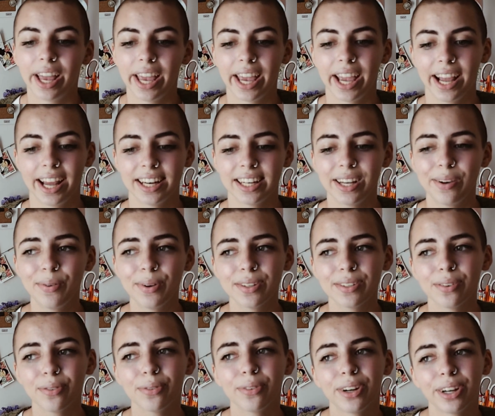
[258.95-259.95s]
and it was
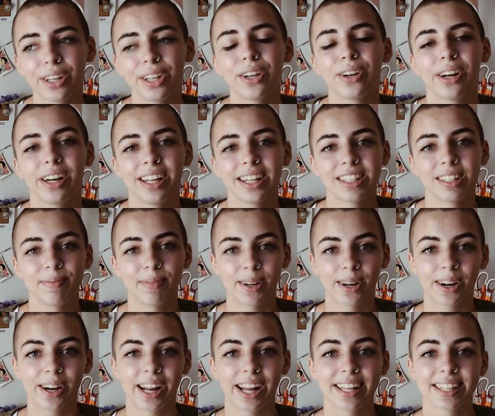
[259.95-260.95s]
a really great
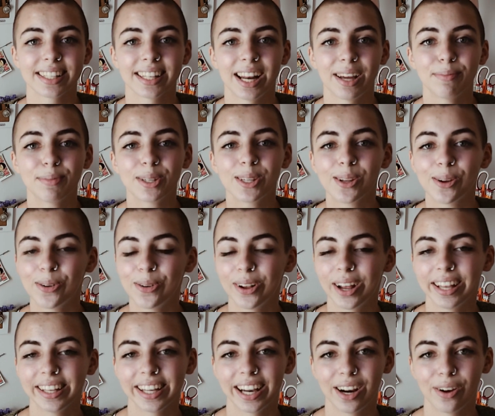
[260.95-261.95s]
experience, and I'm so
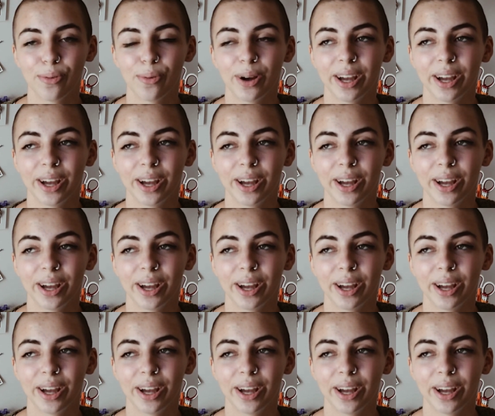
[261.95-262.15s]
glad that I